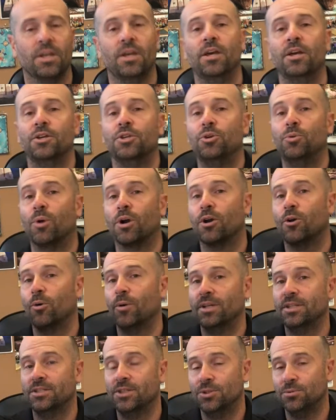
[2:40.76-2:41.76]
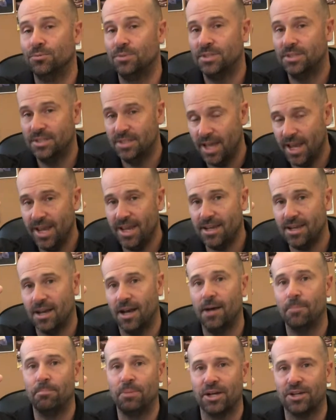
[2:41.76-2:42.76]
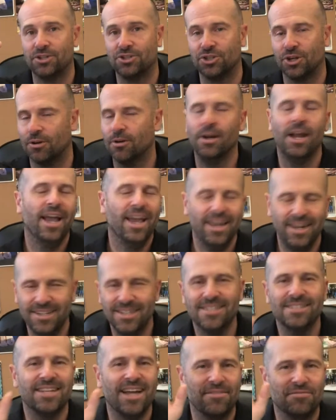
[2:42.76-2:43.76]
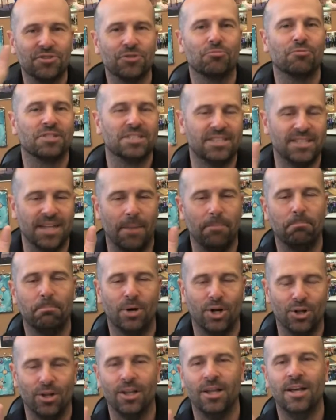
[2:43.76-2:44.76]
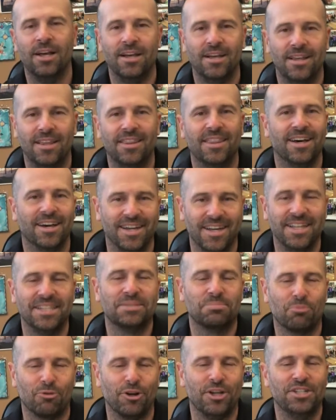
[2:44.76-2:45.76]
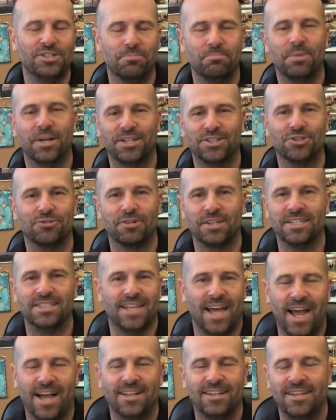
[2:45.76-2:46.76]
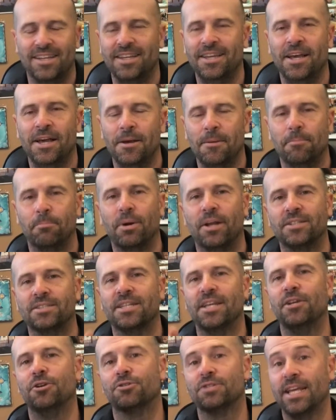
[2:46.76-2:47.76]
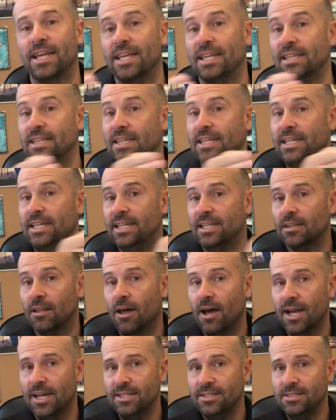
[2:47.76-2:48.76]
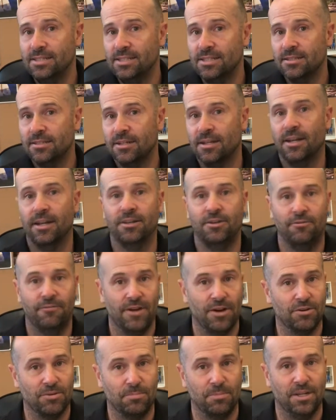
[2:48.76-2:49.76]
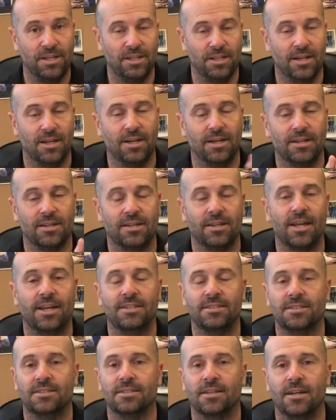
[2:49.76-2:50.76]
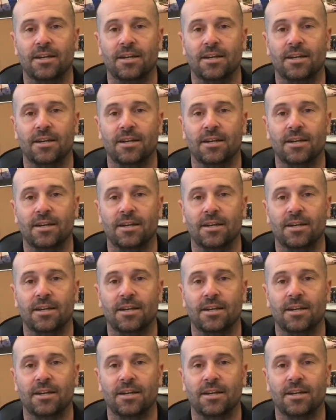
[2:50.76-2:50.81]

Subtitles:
You are going to take a picture, and it doesn't have to resemble the inspiration picture exactly, but say you're taking leading lines and you found a nice